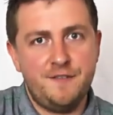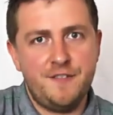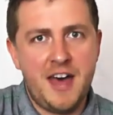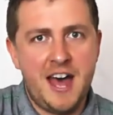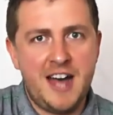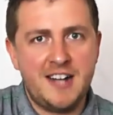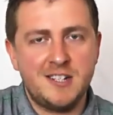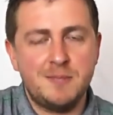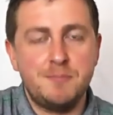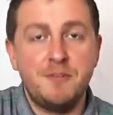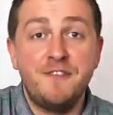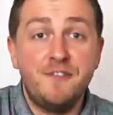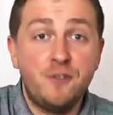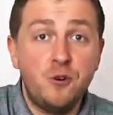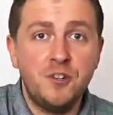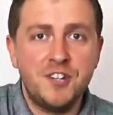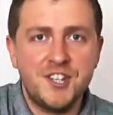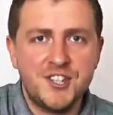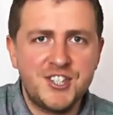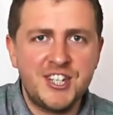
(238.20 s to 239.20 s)
that
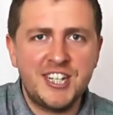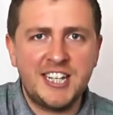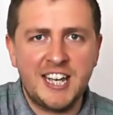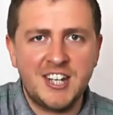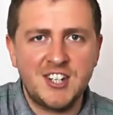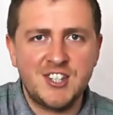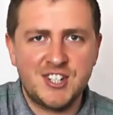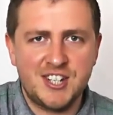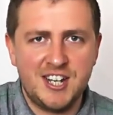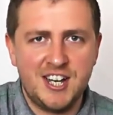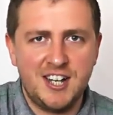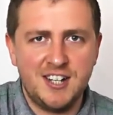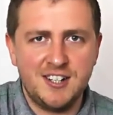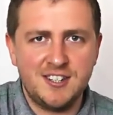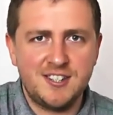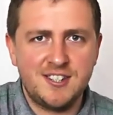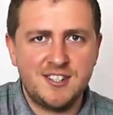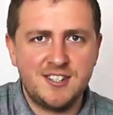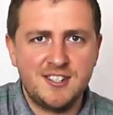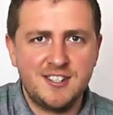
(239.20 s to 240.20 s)
before the singing
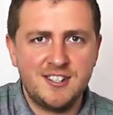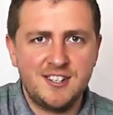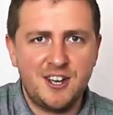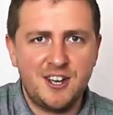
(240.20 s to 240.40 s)
starts,